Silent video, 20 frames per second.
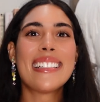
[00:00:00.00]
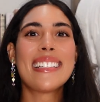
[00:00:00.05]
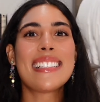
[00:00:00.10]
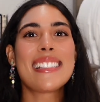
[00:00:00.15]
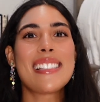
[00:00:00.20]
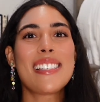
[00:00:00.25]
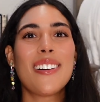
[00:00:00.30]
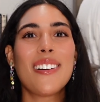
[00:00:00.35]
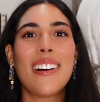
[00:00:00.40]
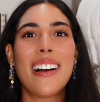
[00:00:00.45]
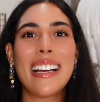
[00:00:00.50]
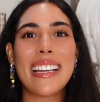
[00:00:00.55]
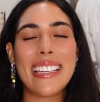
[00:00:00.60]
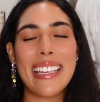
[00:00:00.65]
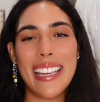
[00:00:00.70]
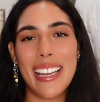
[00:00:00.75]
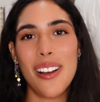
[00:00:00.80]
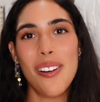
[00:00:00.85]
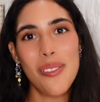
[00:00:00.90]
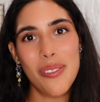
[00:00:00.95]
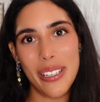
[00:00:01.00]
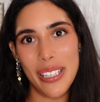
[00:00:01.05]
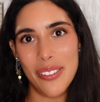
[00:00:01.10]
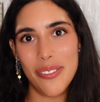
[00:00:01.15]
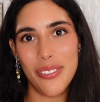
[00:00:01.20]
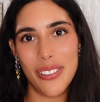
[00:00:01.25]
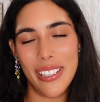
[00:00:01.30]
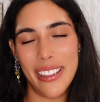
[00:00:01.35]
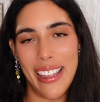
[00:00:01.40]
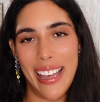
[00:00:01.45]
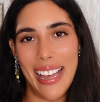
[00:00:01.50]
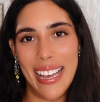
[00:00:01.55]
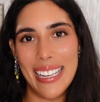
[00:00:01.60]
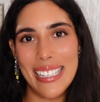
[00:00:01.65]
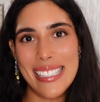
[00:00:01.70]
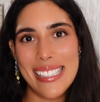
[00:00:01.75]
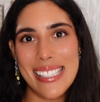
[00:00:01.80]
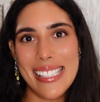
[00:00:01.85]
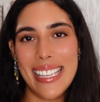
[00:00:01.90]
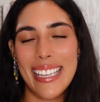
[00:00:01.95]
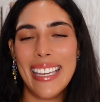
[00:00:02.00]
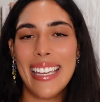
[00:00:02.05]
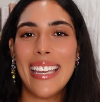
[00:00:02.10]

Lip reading: So I can't wait for that.